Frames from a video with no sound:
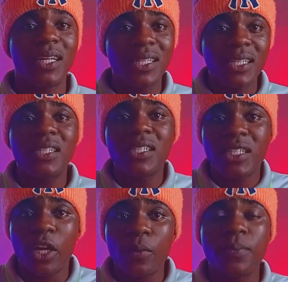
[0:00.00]
And I think
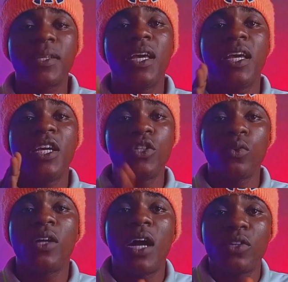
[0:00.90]
these steps
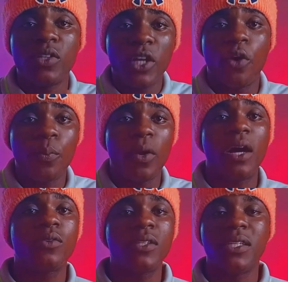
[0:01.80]
is going to actually help you
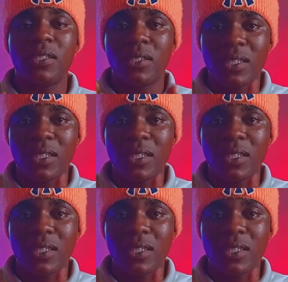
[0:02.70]
out in